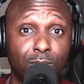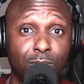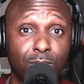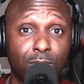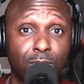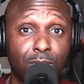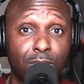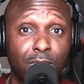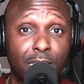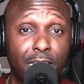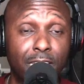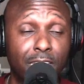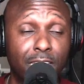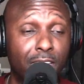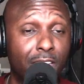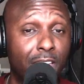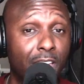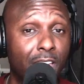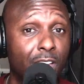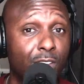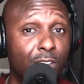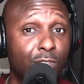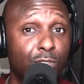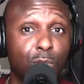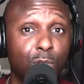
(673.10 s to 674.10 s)
Like
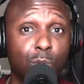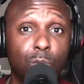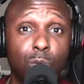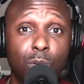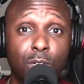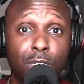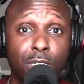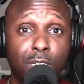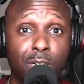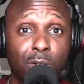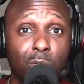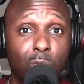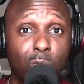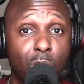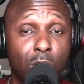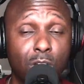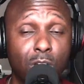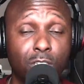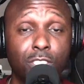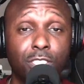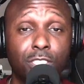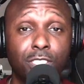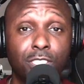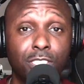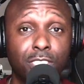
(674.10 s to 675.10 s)
everyone in
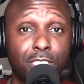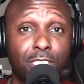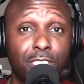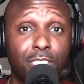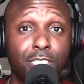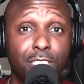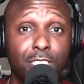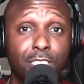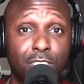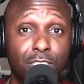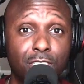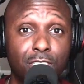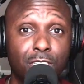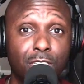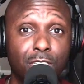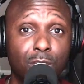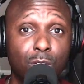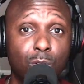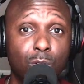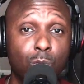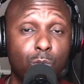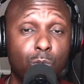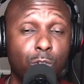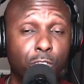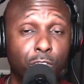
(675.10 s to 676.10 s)
Washington, D.C.
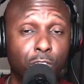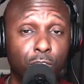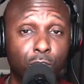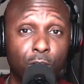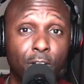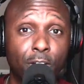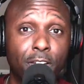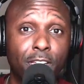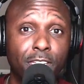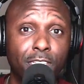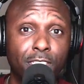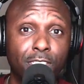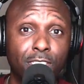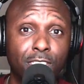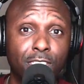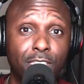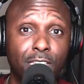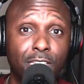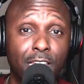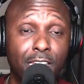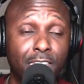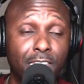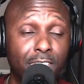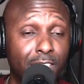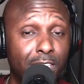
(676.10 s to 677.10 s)
who was crazy
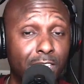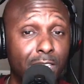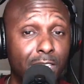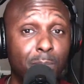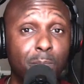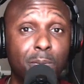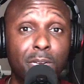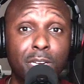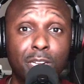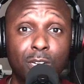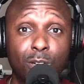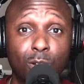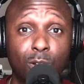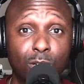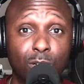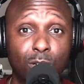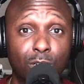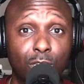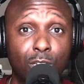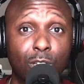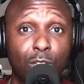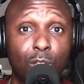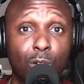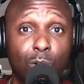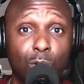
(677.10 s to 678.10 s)
and keeping it on the
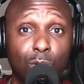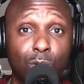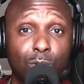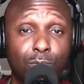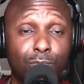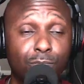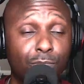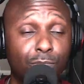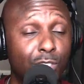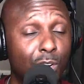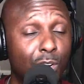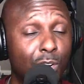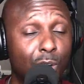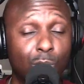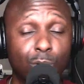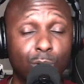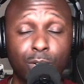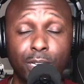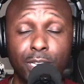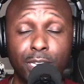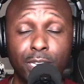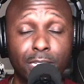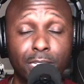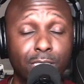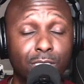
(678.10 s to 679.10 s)
low, no,
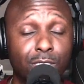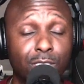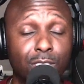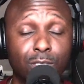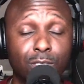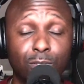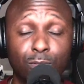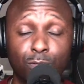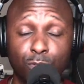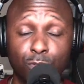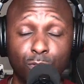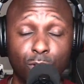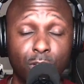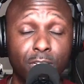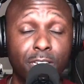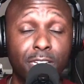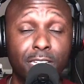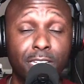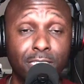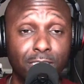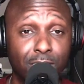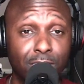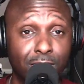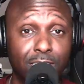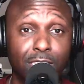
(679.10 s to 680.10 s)
it's front
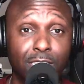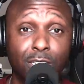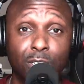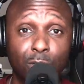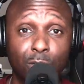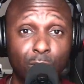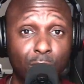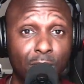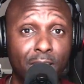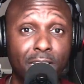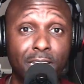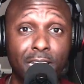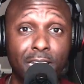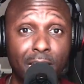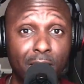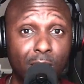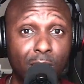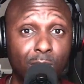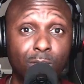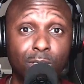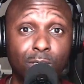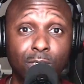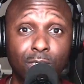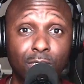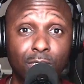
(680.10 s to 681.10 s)
and center right
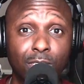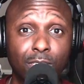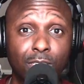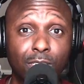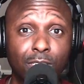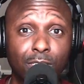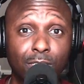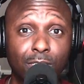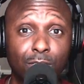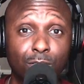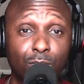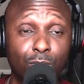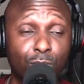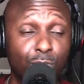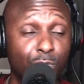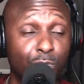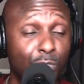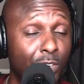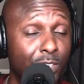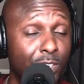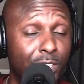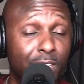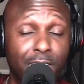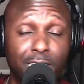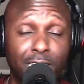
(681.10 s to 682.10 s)
now.
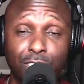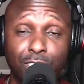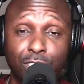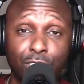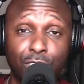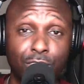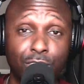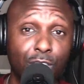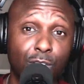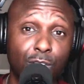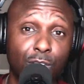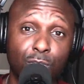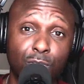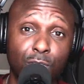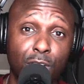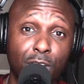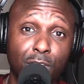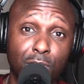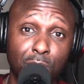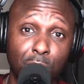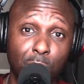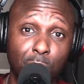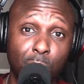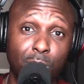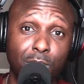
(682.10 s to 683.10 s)
Front and center for
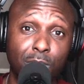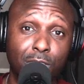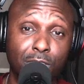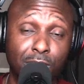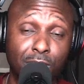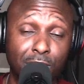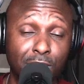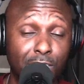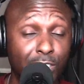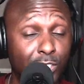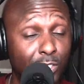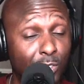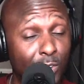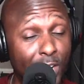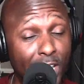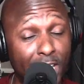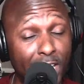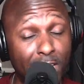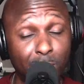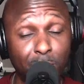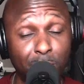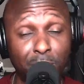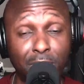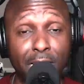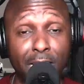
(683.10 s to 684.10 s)
everyone to see. So that
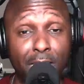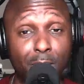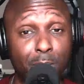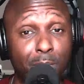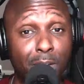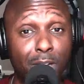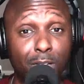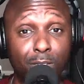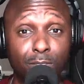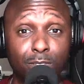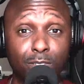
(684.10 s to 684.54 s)
I'm glad about.